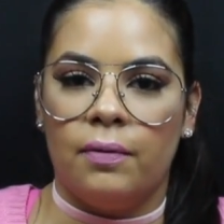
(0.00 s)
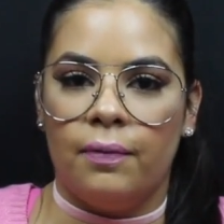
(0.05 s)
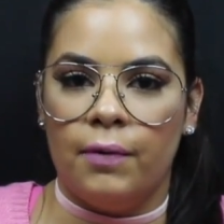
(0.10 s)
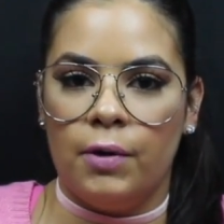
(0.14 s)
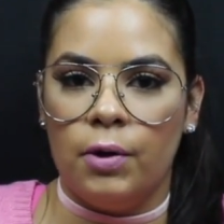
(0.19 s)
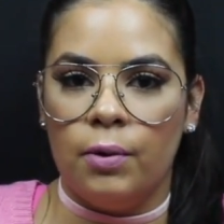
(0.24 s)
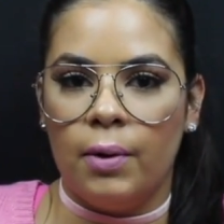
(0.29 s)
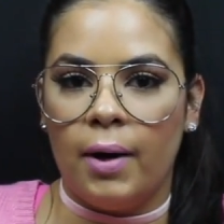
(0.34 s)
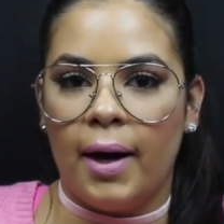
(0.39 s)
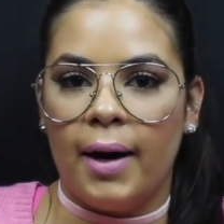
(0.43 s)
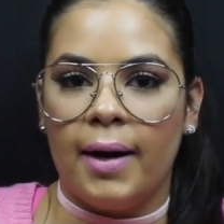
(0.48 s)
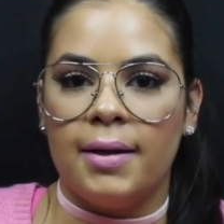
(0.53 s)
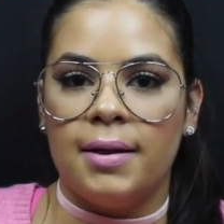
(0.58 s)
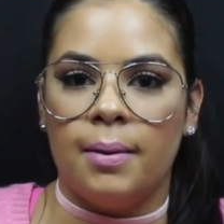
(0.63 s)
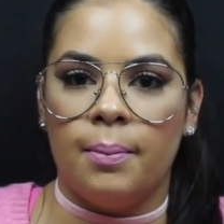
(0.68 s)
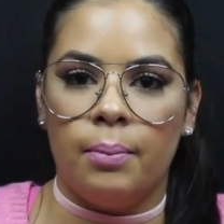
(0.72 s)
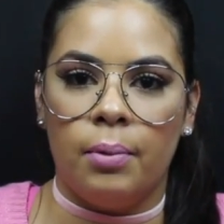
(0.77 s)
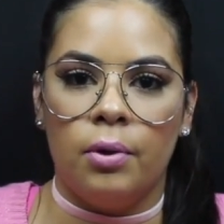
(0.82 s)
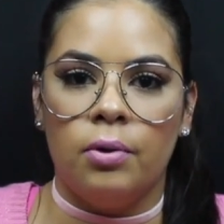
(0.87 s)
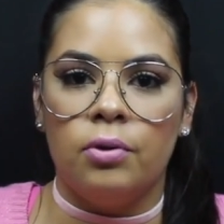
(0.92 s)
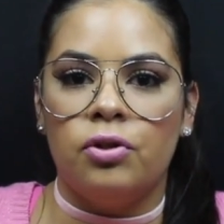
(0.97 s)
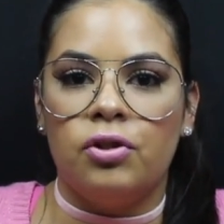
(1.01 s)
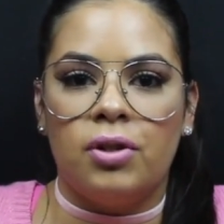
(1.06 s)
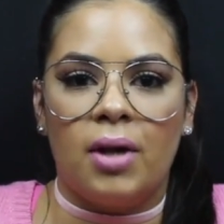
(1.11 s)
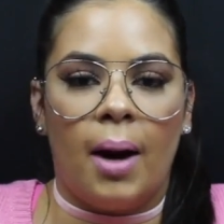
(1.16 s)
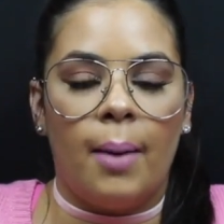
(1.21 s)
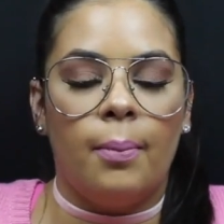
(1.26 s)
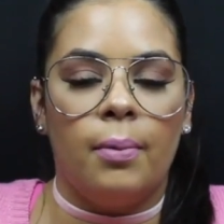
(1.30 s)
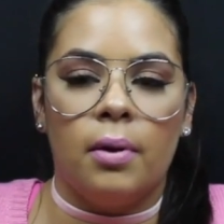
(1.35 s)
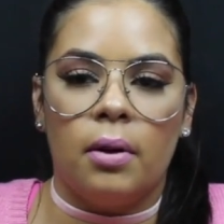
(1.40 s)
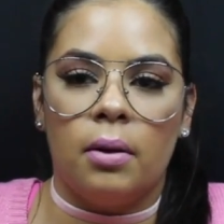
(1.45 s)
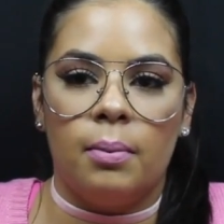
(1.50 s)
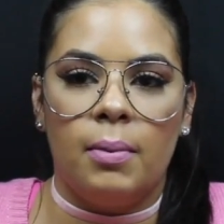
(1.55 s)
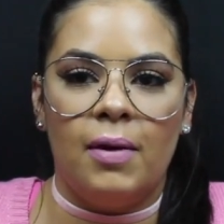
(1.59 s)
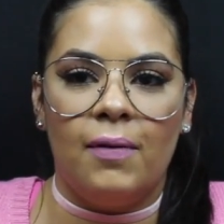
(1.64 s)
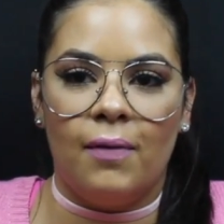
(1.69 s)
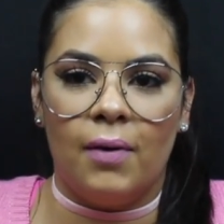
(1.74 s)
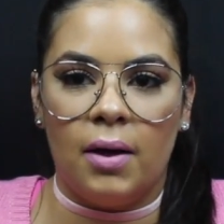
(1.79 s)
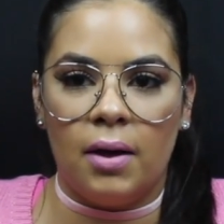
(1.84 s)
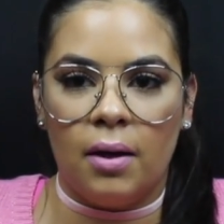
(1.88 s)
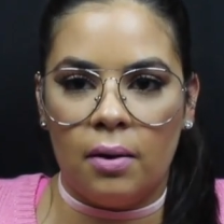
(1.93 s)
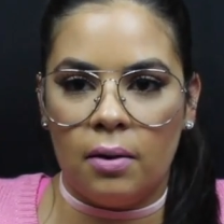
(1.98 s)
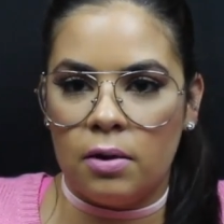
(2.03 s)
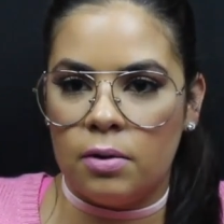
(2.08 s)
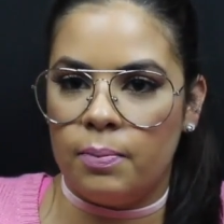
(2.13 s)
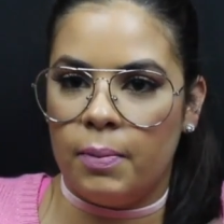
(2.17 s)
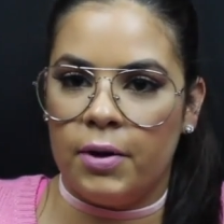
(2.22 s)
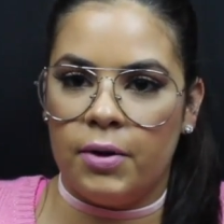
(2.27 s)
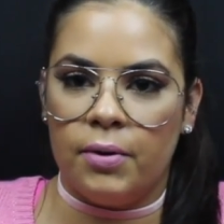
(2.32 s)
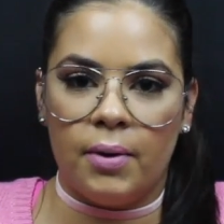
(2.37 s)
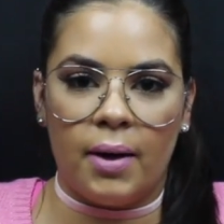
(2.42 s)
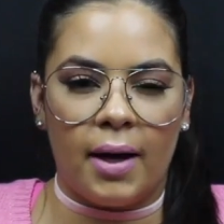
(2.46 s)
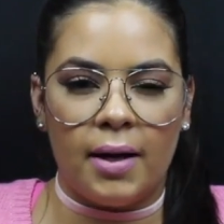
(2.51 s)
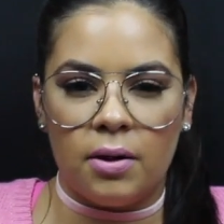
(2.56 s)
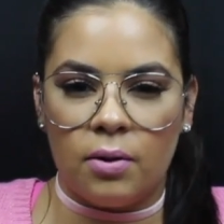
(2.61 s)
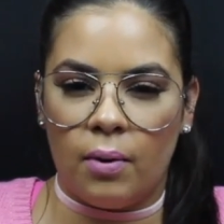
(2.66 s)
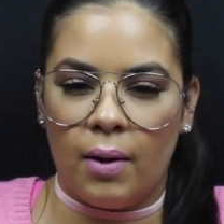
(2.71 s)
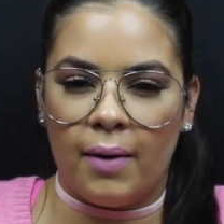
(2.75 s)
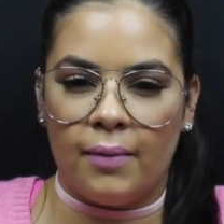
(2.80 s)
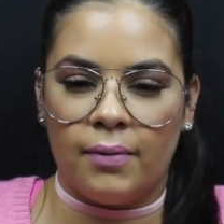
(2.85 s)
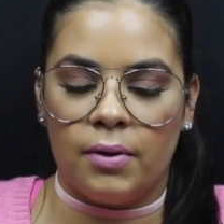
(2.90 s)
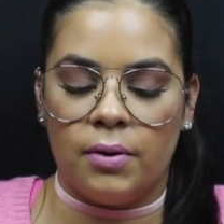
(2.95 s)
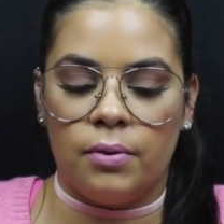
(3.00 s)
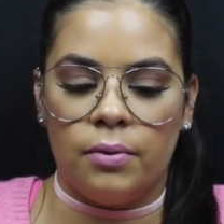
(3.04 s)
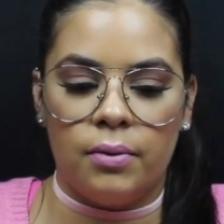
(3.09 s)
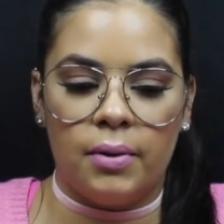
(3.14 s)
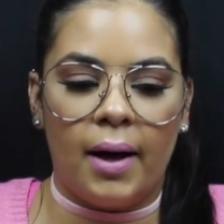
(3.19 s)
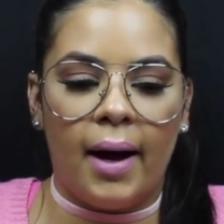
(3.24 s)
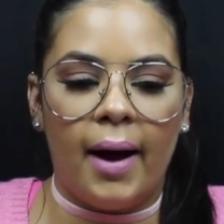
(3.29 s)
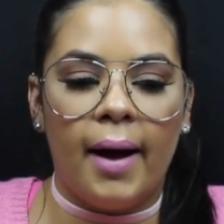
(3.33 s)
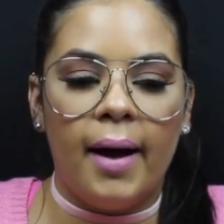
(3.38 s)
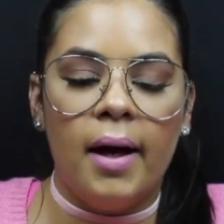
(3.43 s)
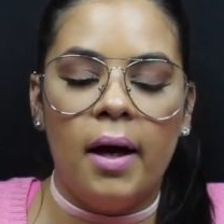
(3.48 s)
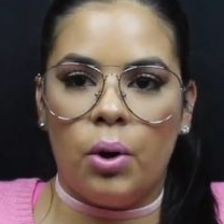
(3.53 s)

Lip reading: for you guys and post shop with me videos, but you guys don't have to do that.